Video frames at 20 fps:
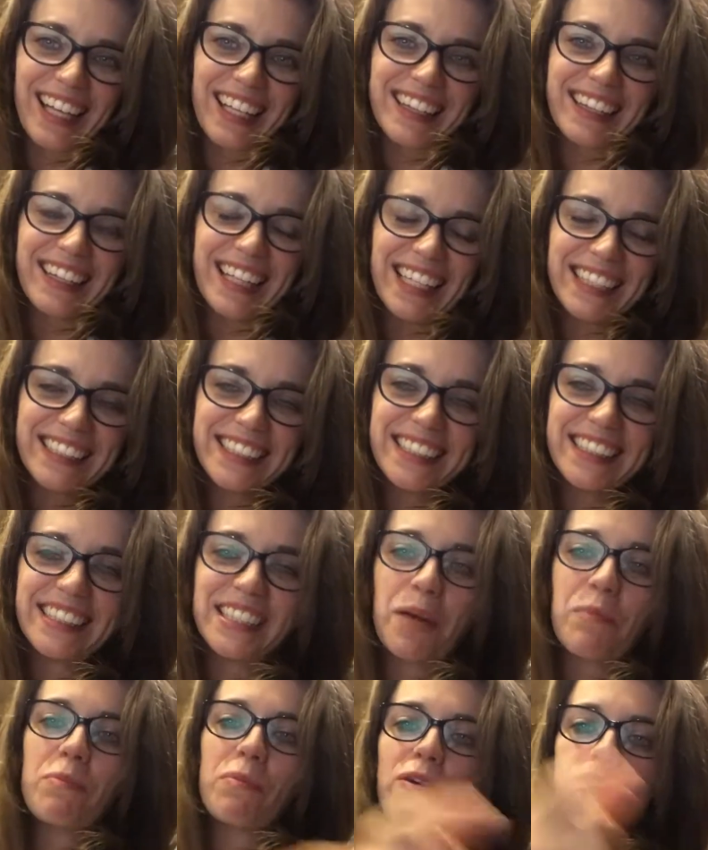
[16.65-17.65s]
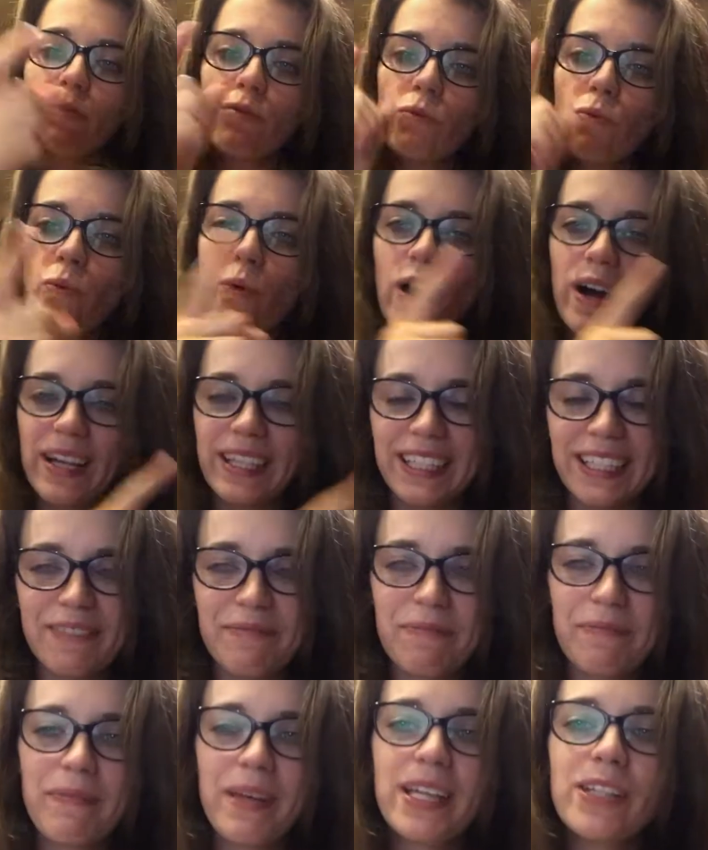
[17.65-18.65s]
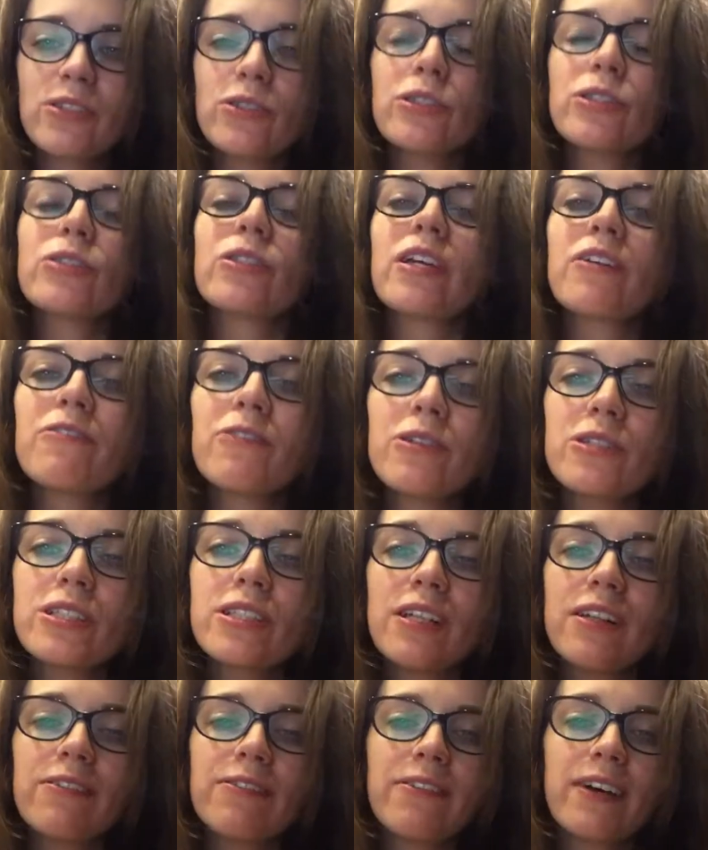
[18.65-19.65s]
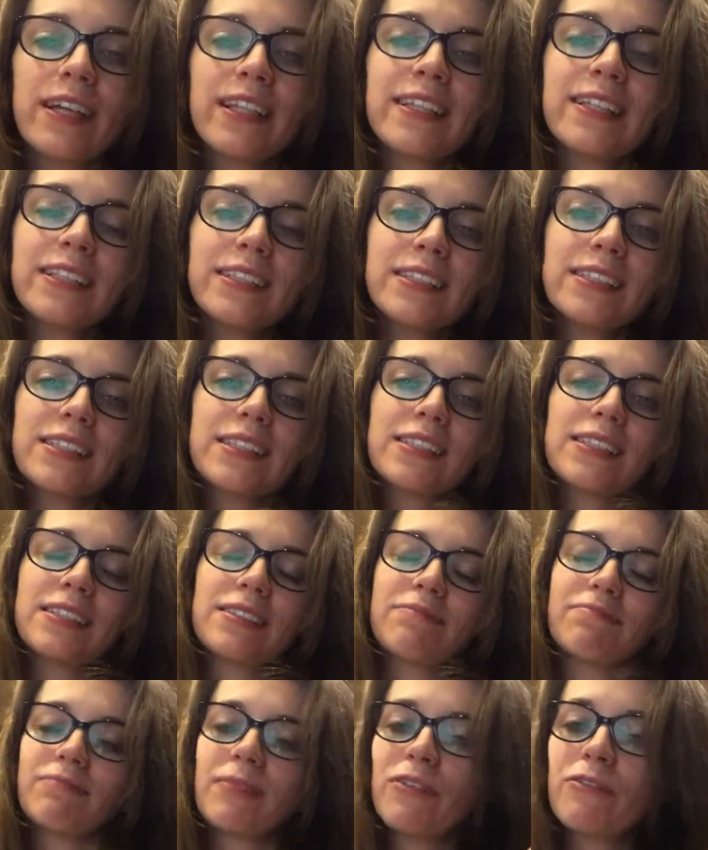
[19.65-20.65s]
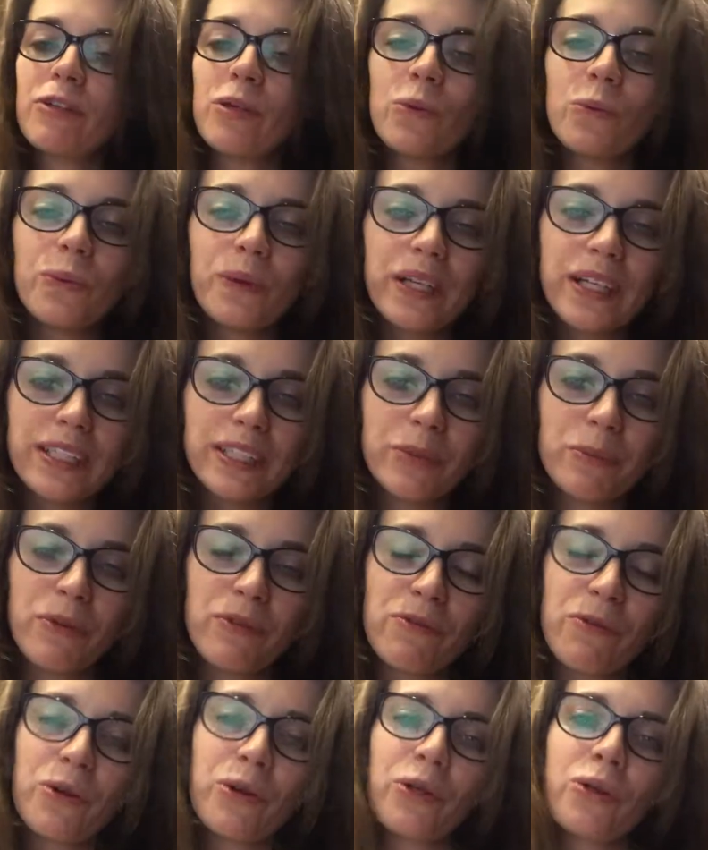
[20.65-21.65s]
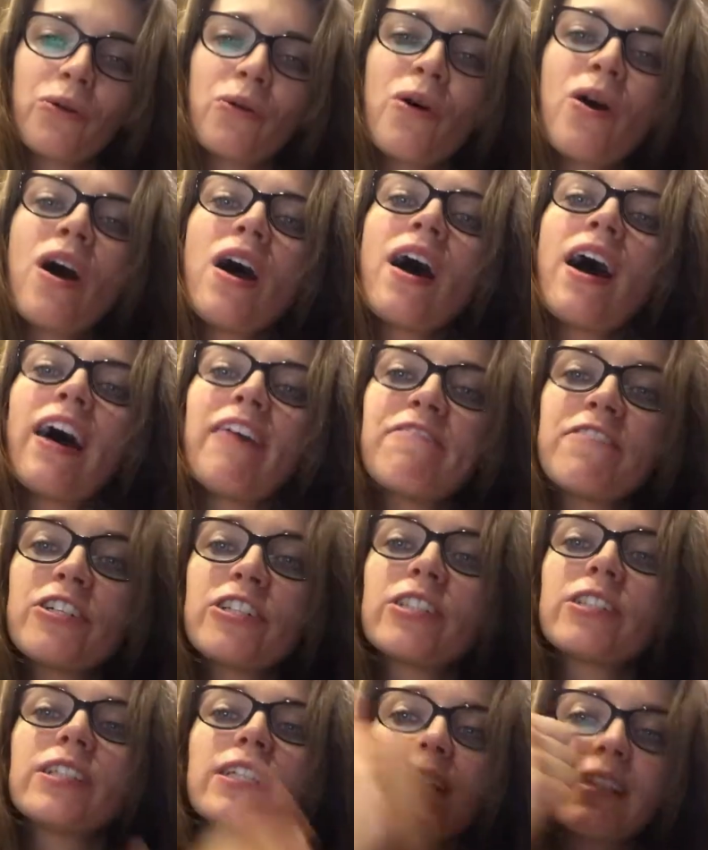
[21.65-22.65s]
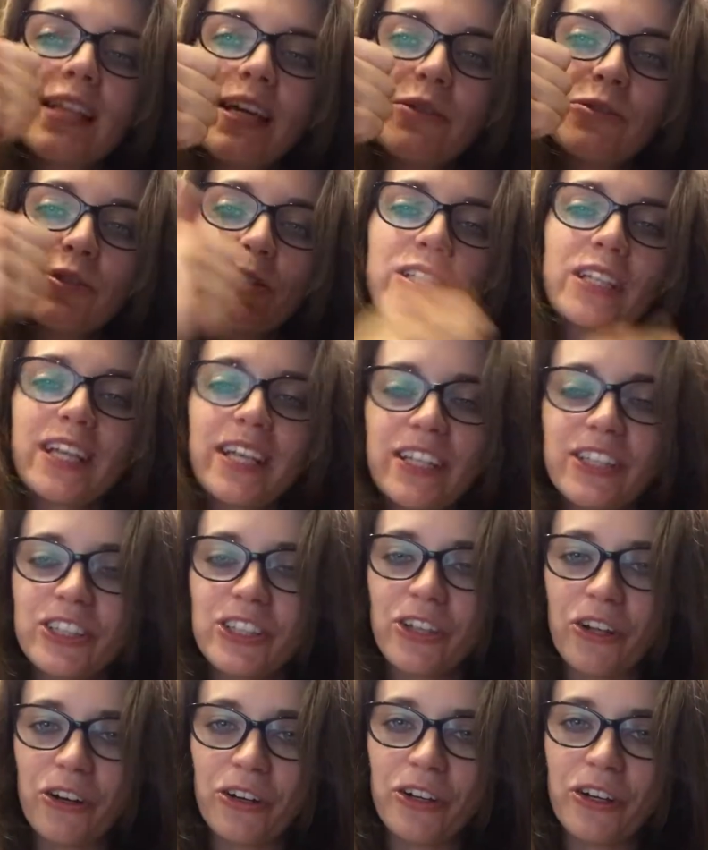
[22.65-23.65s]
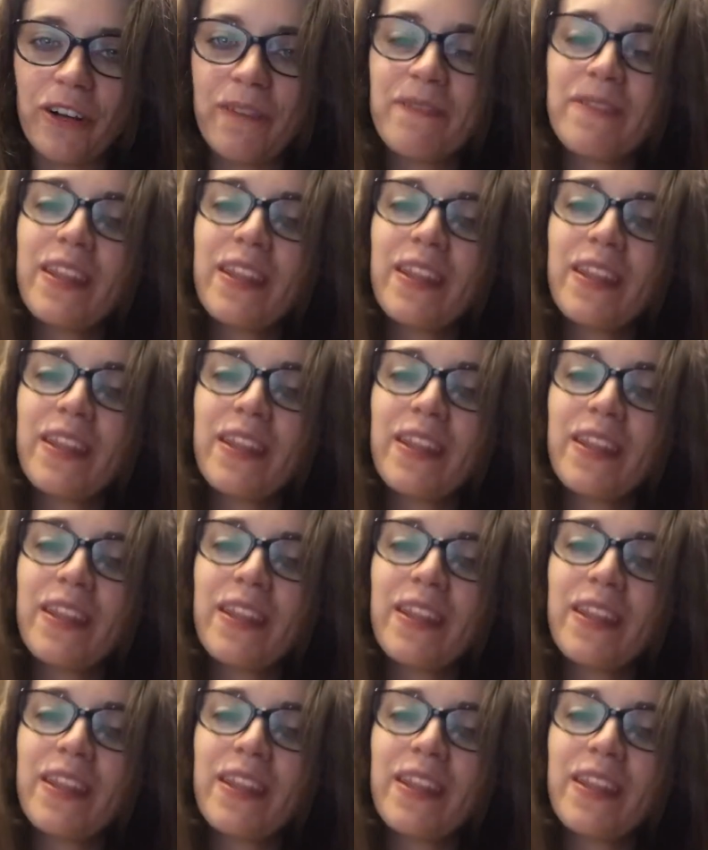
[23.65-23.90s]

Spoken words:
Lesson number 1, make sure to give yourself at least a few weeks before you officially launch the Kickstarter.